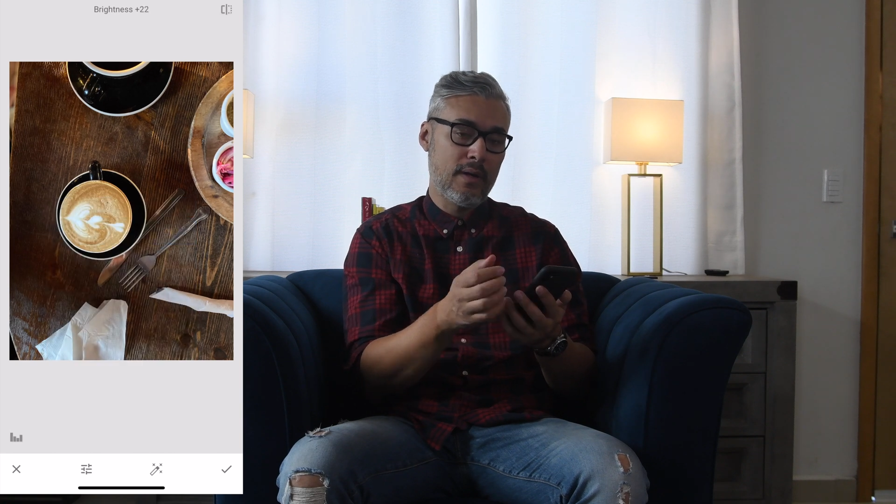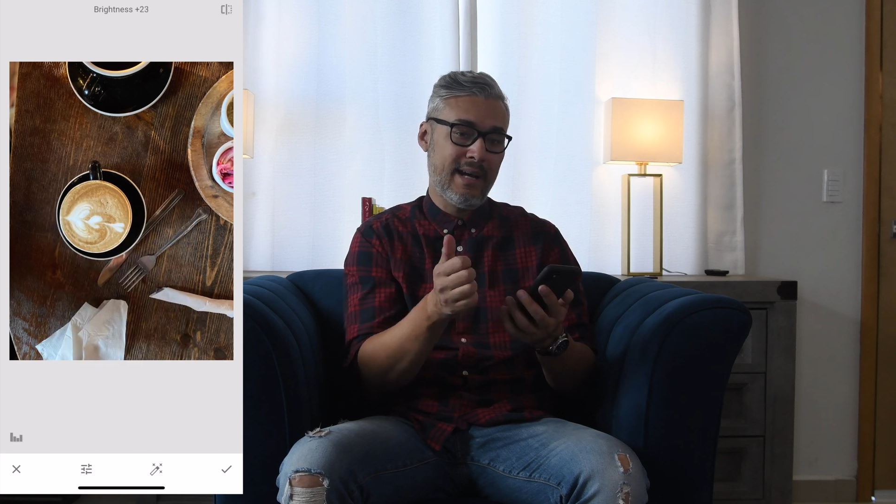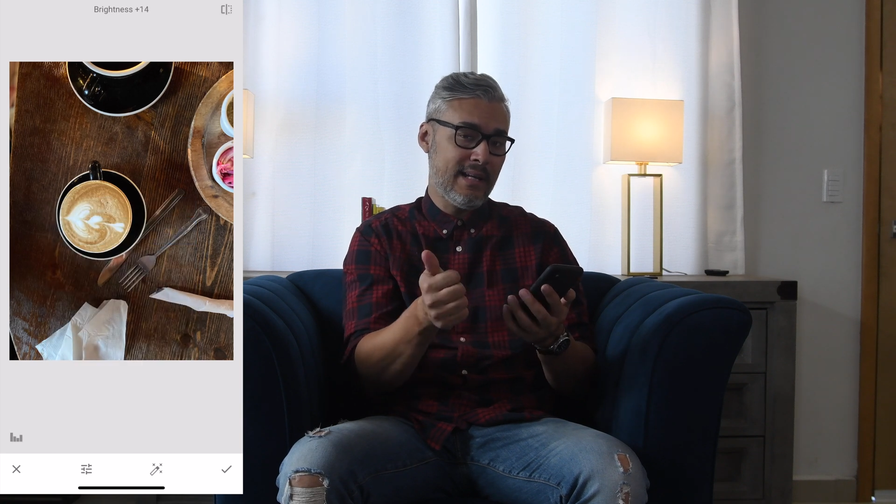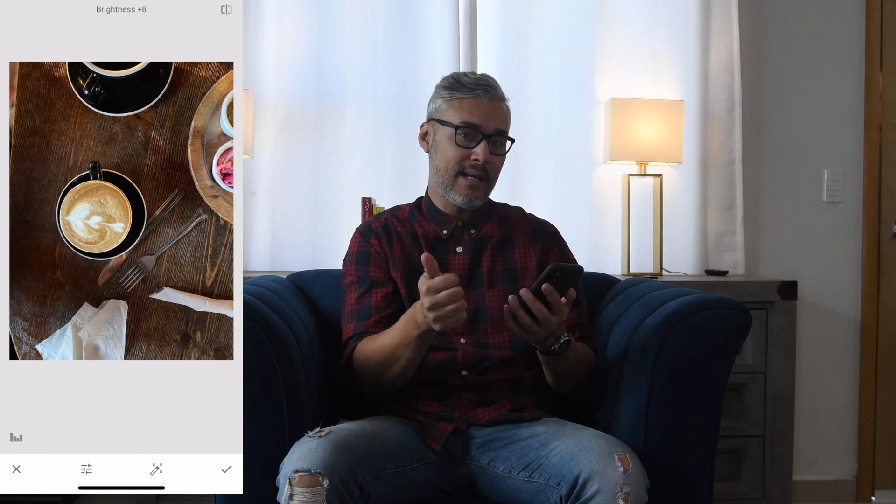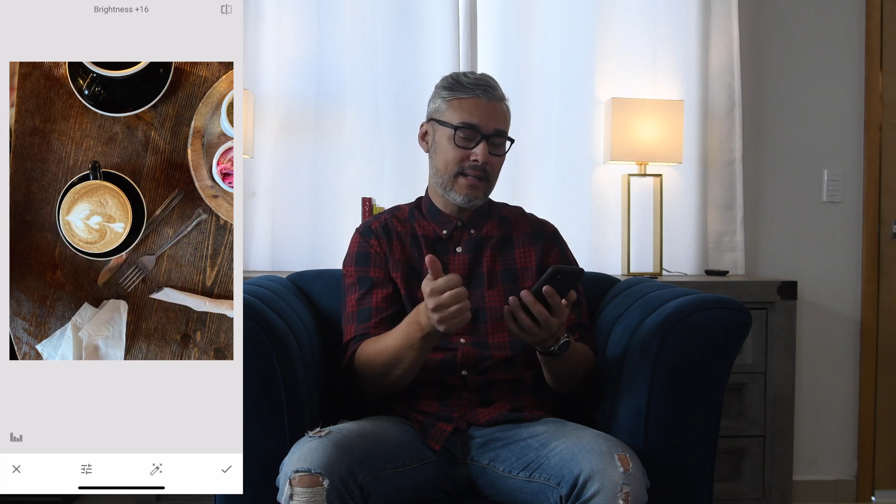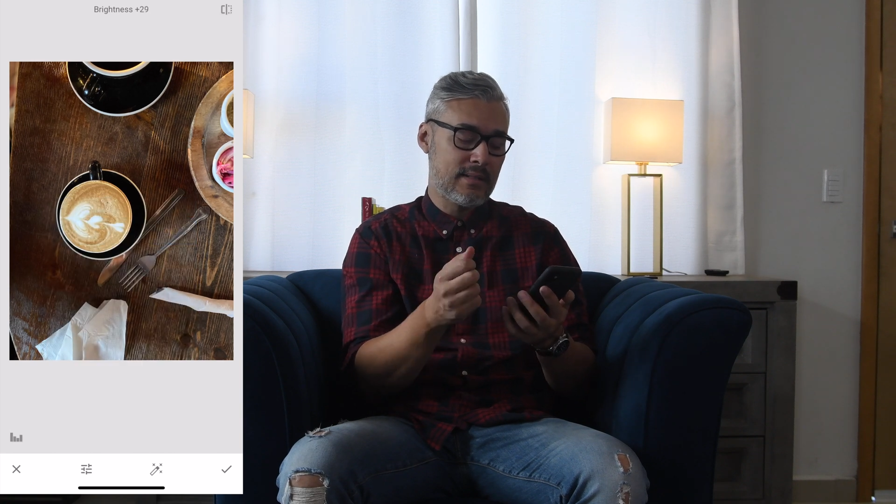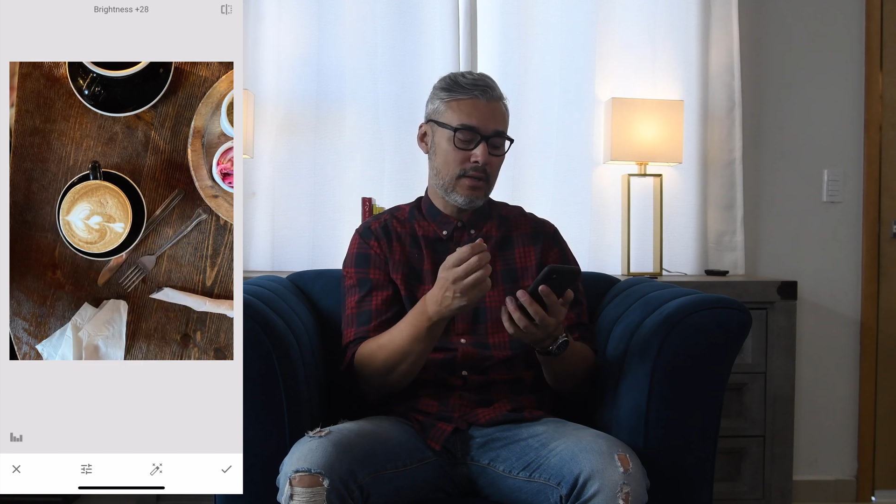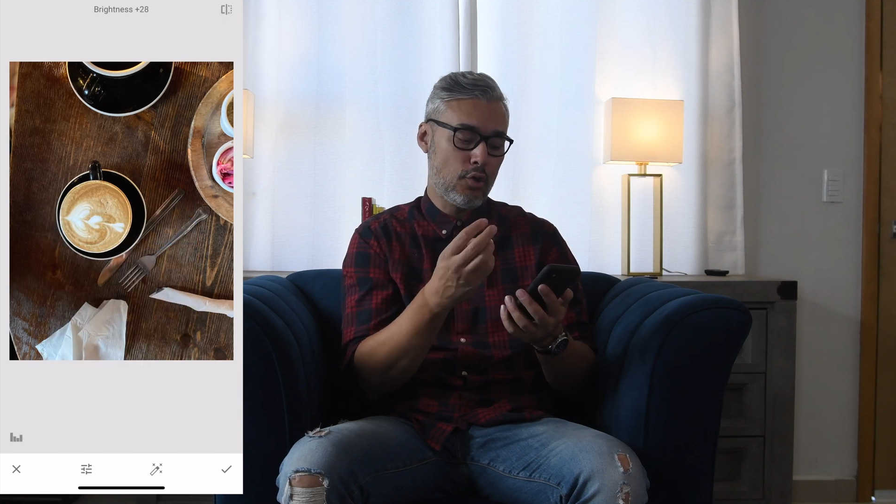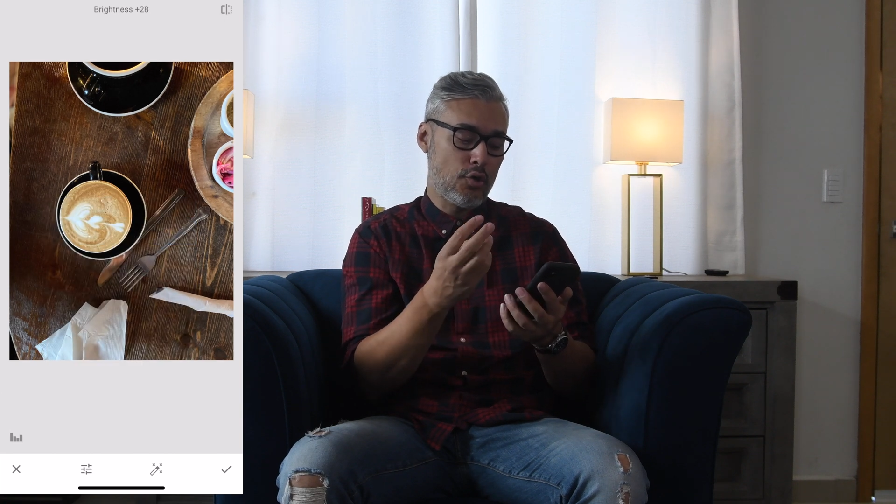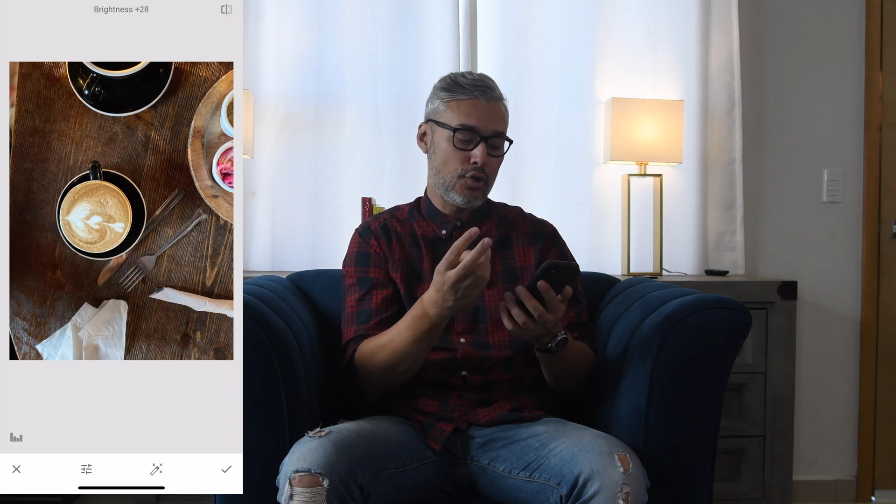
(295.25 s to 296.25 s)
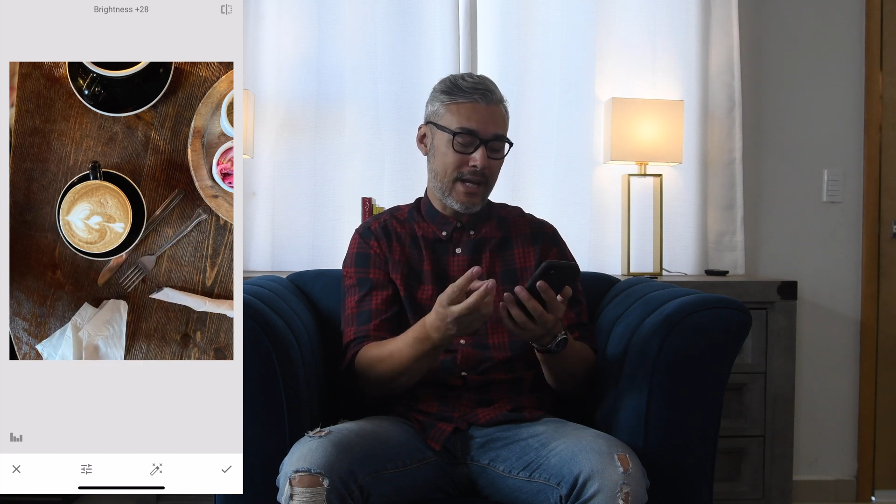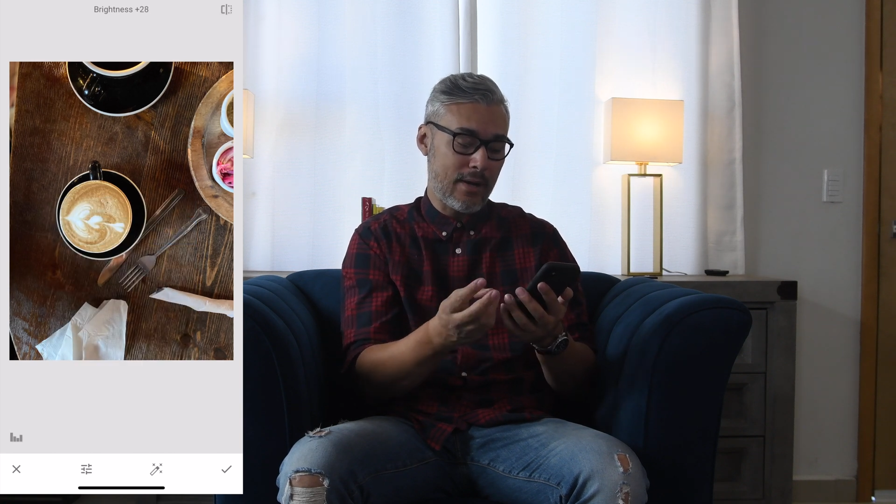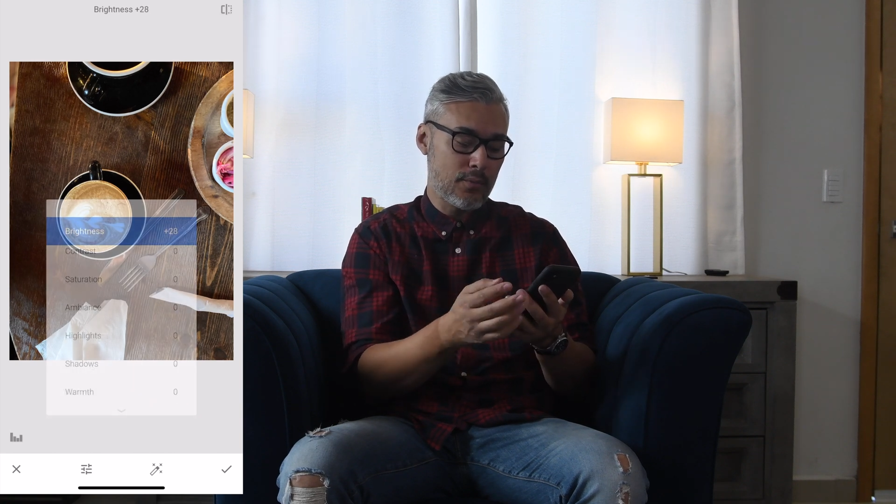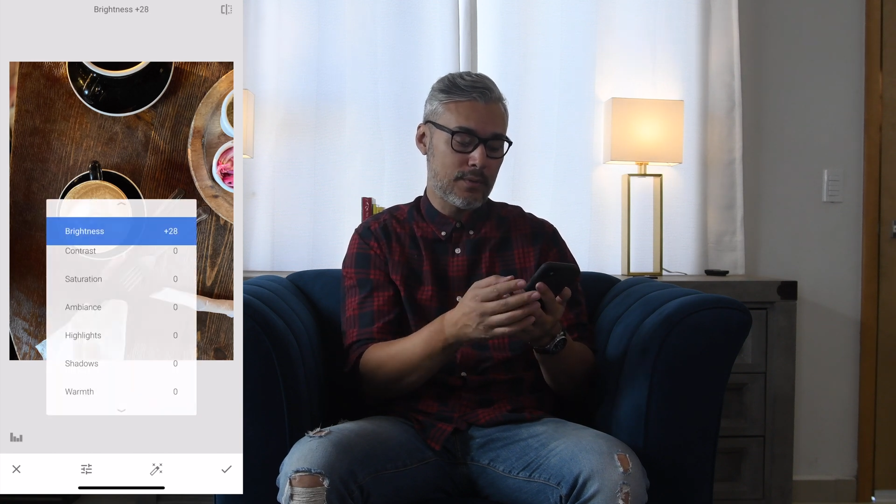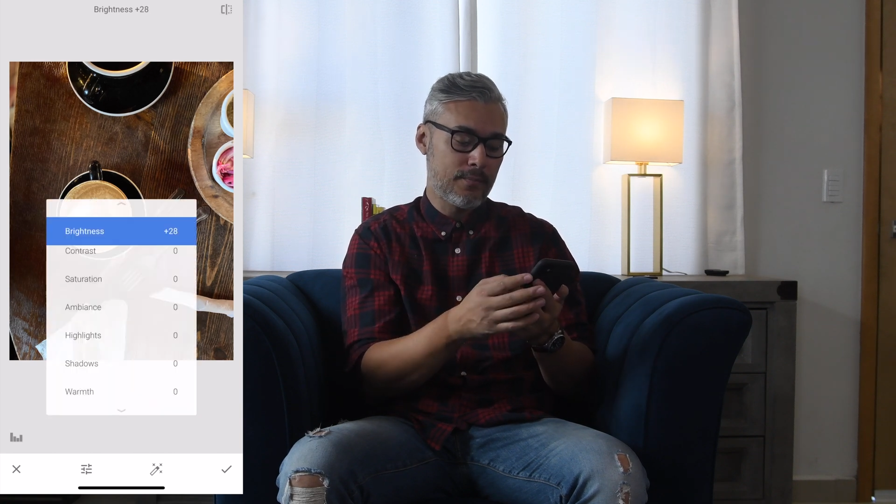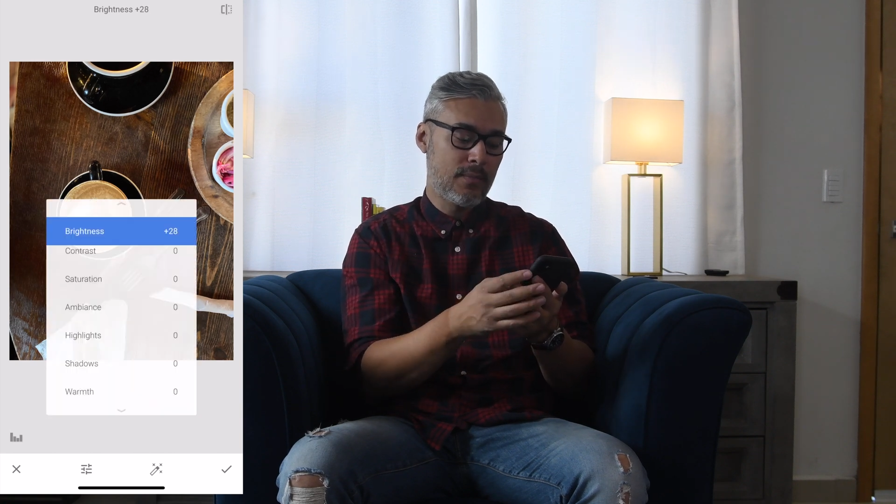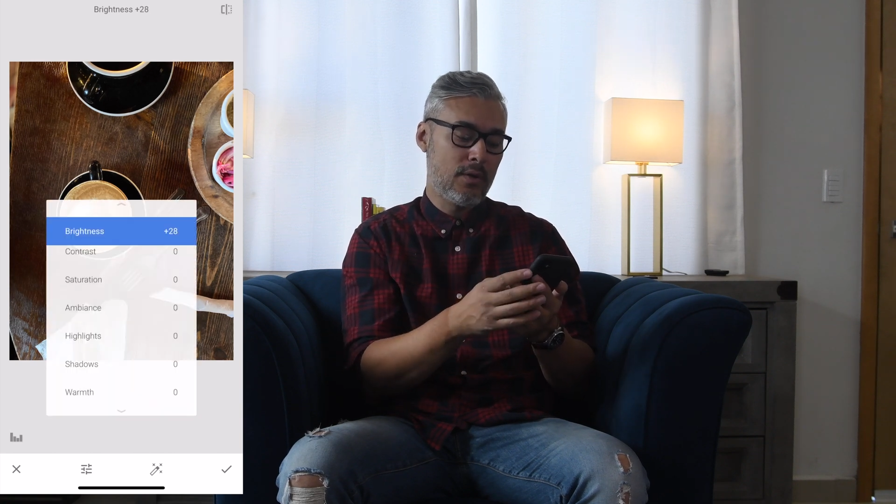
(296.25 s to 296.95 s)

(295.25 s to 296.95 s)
highlights, your shadows,